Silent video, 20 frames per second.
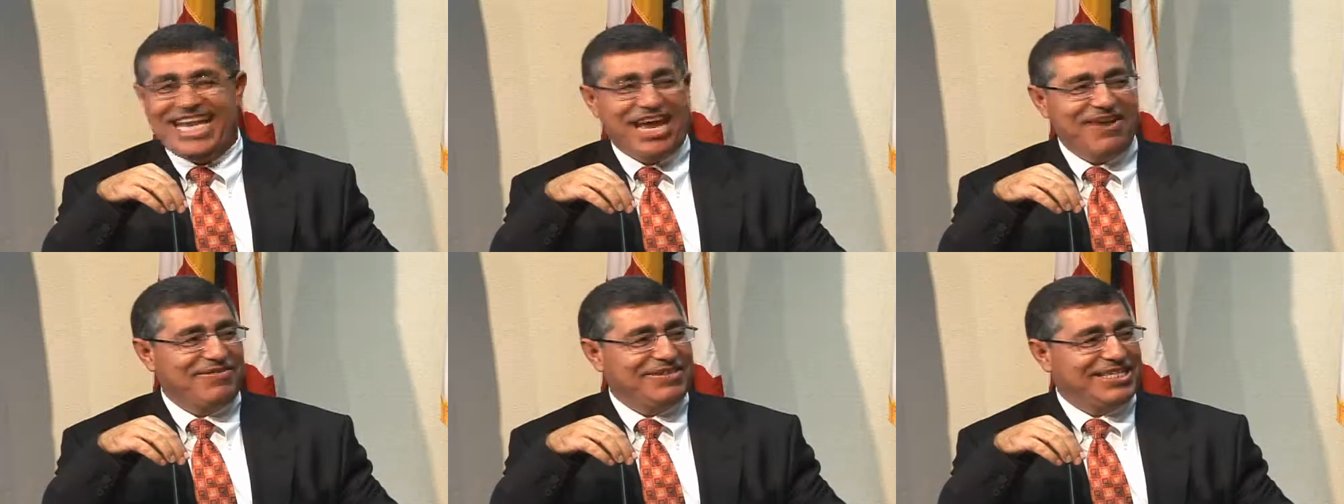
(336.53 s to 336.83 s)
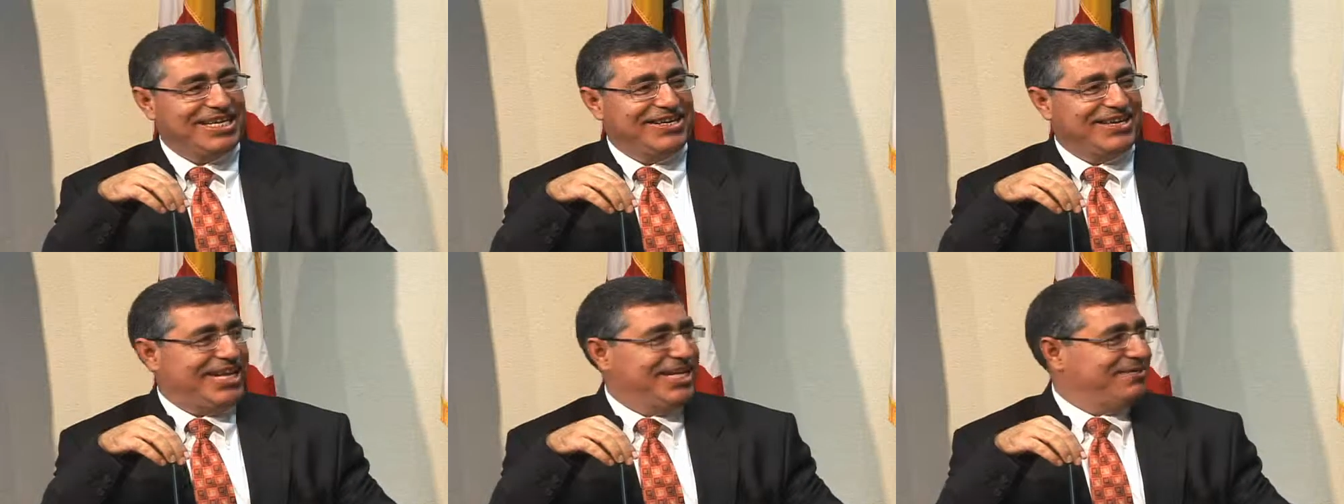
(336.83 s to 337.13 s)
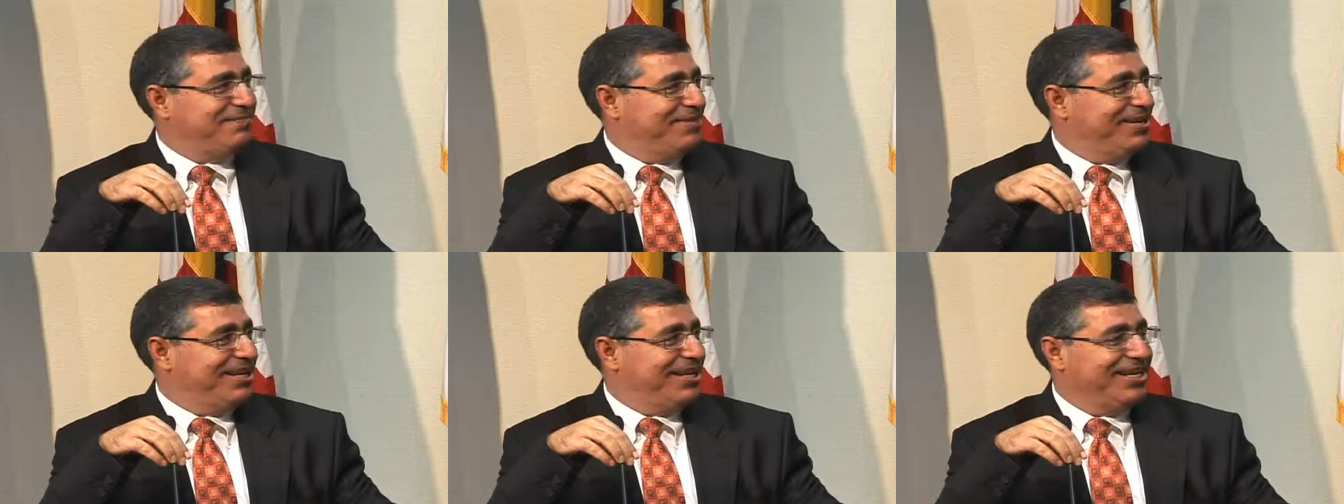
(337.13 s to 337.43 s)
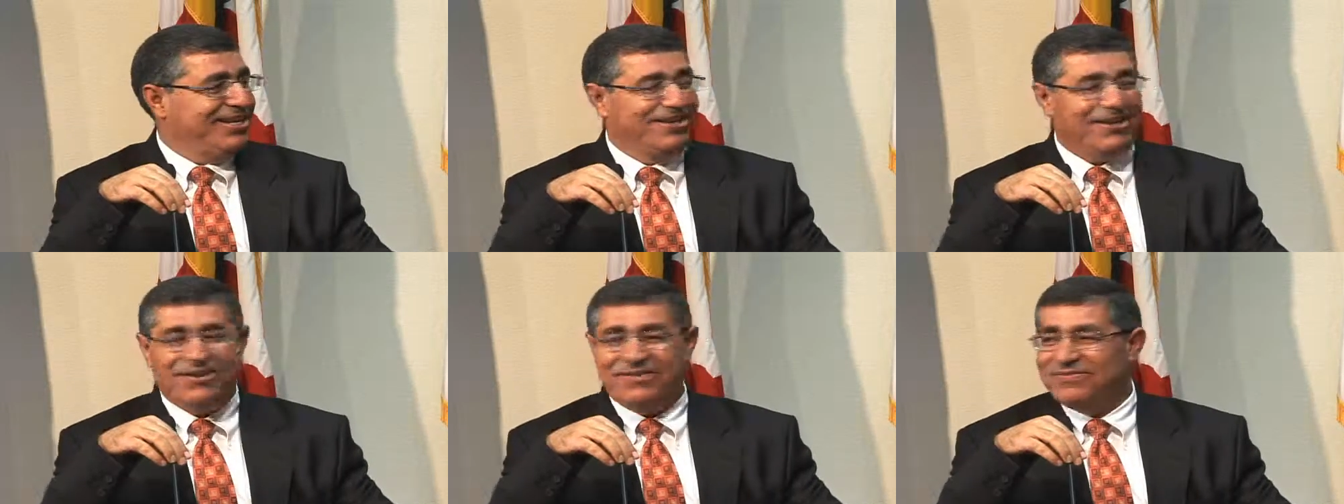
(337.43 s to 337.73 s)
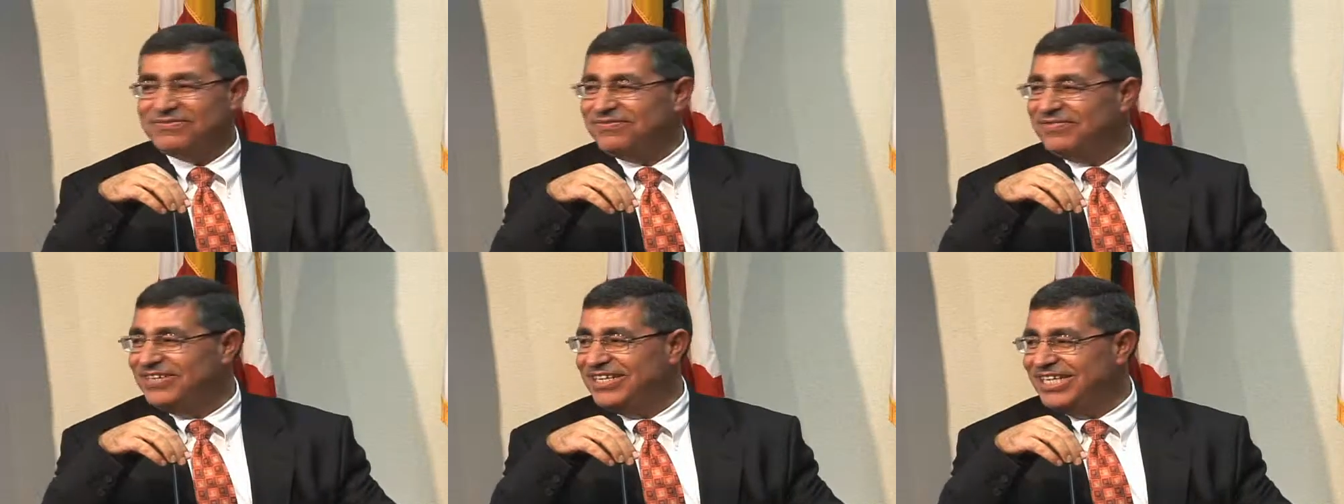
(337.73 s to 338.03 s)
gave us a grace period
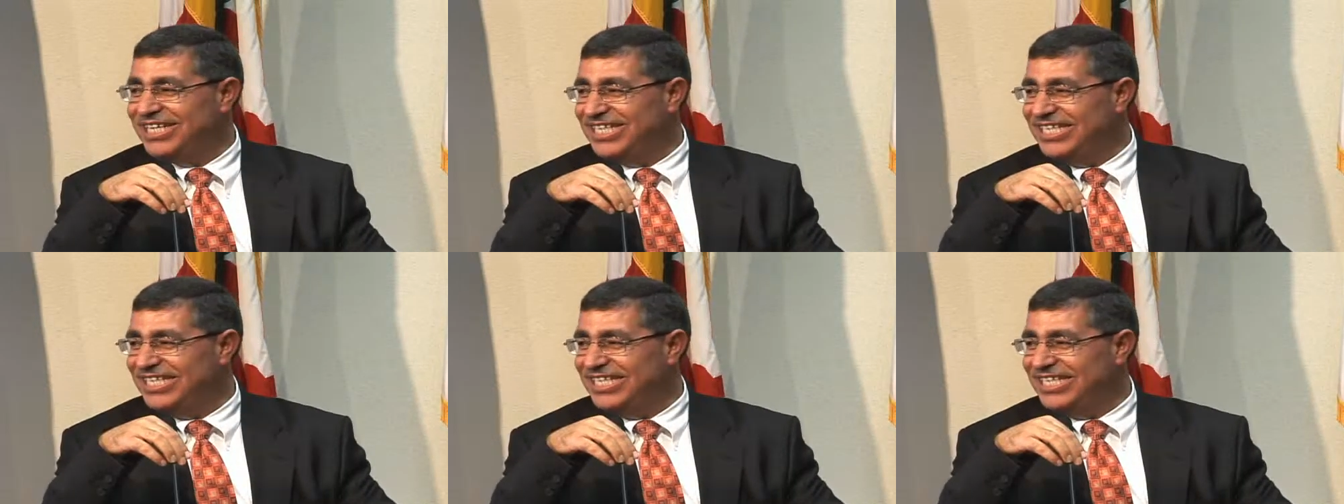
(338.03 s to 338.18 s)
of